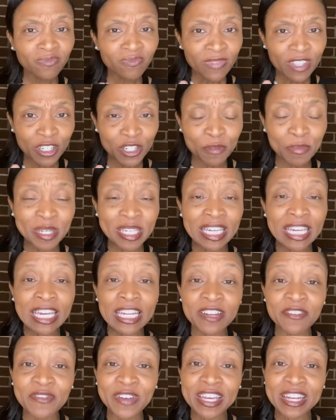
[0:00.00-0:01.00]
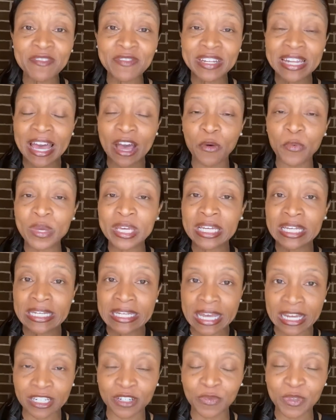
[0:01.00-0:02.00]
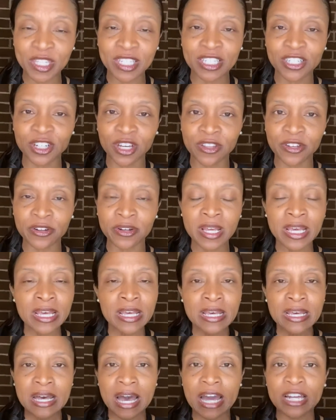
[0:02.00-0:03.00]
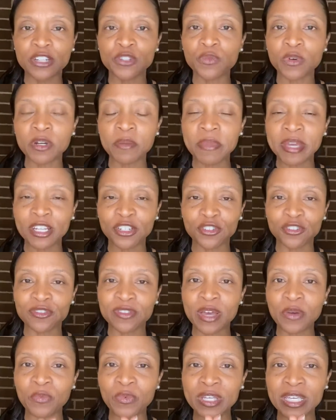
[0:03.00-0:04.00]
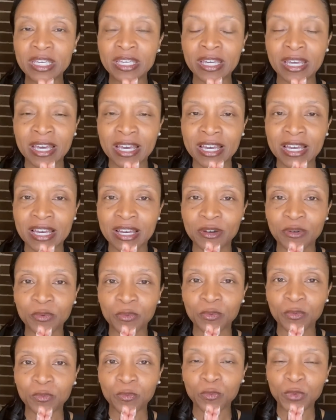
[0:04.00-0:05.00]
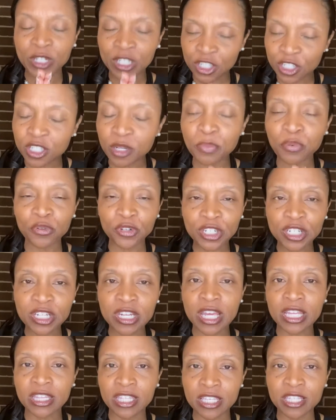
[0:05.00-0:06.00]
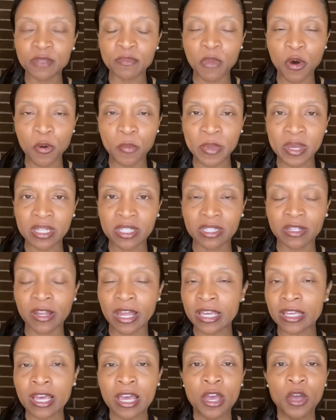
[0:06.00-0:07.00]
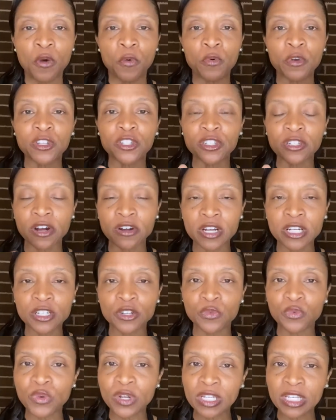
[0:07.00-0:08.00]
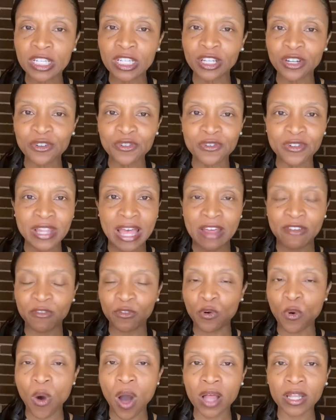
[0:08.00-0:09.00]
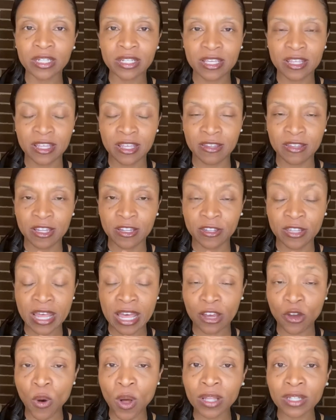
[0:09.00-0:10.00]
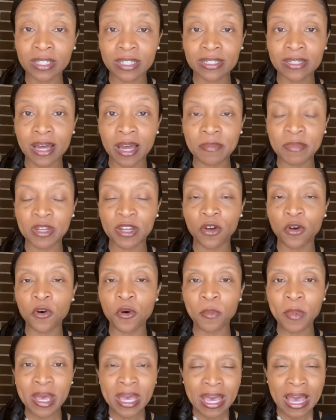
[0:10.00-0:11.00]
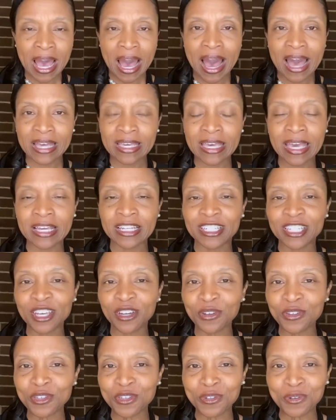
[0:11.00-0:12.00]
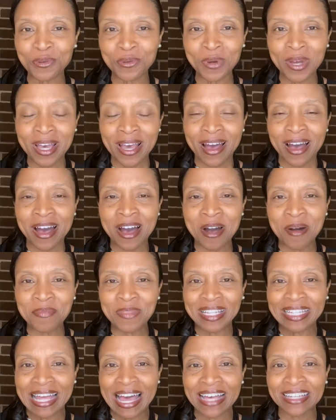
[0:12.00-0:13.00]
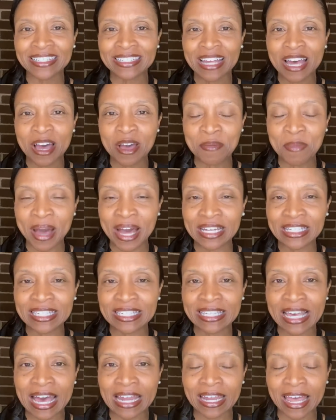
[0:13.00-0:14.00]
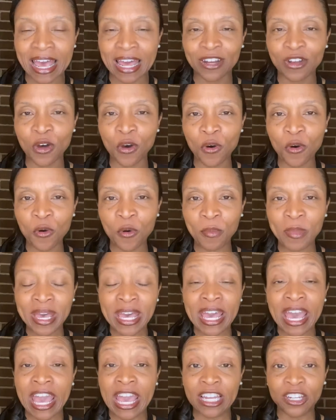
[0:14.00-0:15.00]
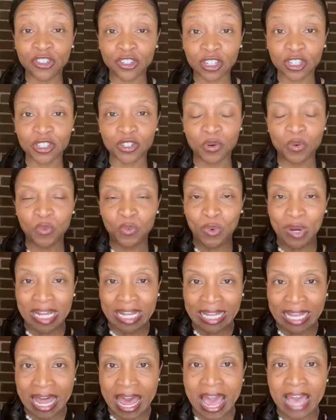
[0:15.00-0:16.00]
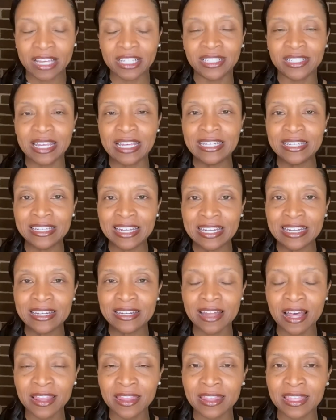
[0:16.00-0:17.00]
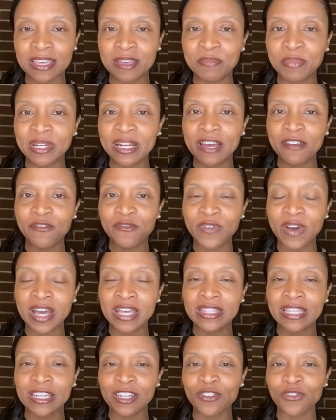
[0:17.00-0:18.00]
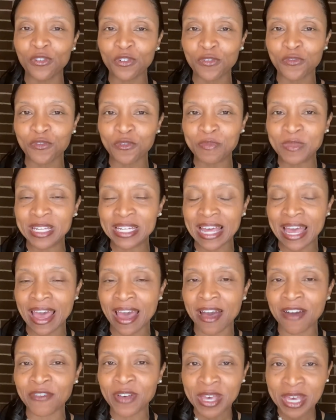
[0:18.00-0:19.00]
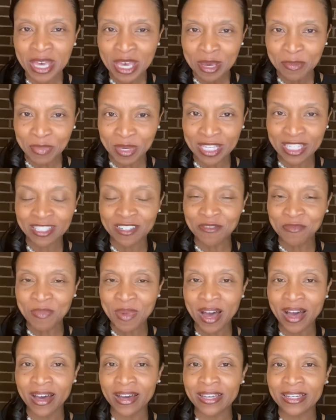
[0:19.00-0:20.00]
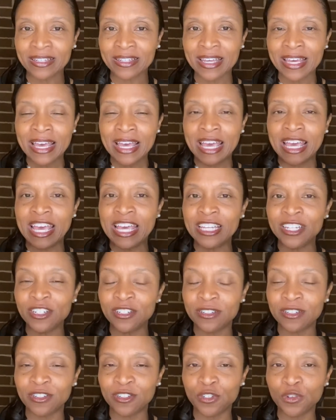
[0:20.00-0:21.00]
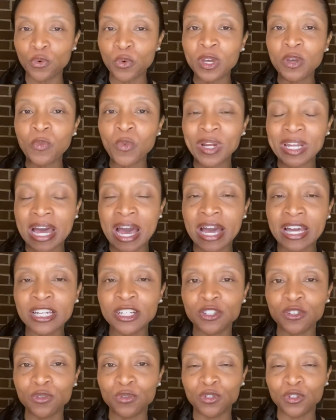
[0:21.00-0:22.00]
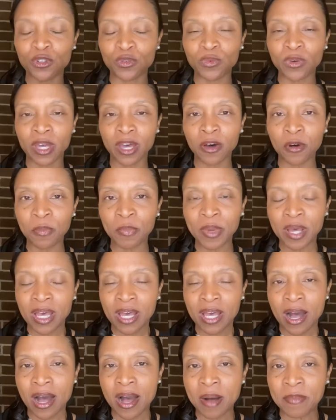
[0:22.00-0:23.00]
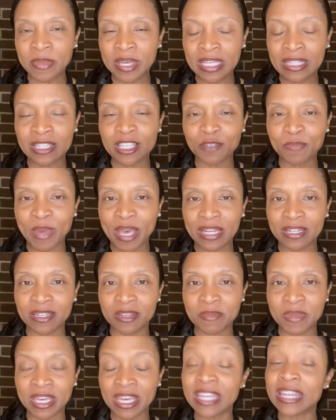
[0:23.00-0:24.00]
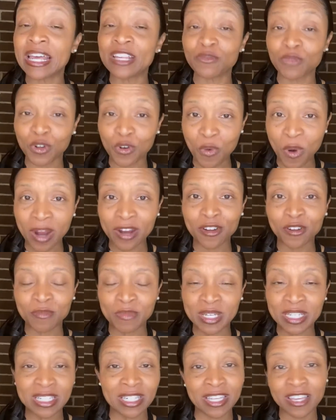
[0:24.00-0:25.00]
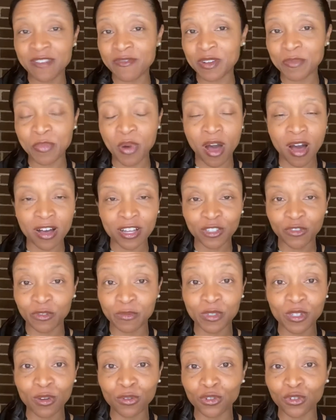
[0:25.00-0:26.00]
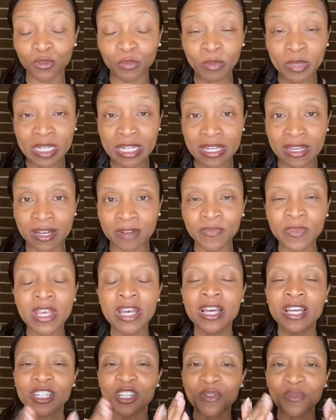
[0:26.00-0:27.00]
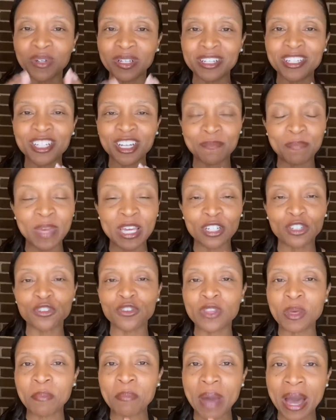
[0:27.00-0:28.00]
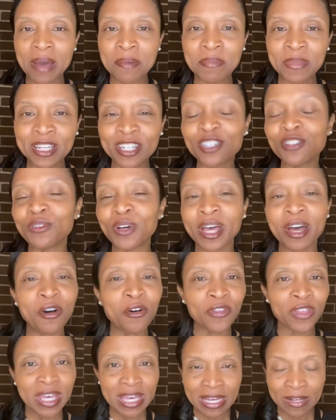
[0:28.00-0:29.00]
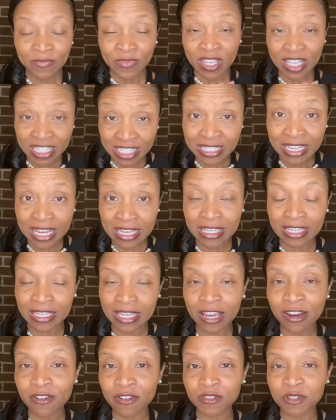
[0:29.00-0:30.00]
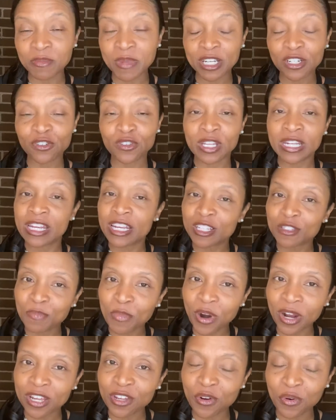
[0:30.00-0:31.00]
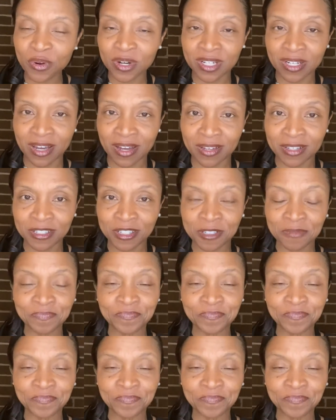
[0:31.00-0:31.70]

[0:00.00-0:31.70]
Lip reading: to be innovative in how we connect with each other. I just want to make sure that we just appreciate these moments. Like, we're starting to really learn that quality time at home. I can't tell you the last time I sat at home and just relaxed and did nothing. But I find that in order for me to have peace of mind in doing what I do to help in this pandemic, it has required me to even pause from social media, to really make sure that my mental health is taken care of, to make sure that it is prioritized,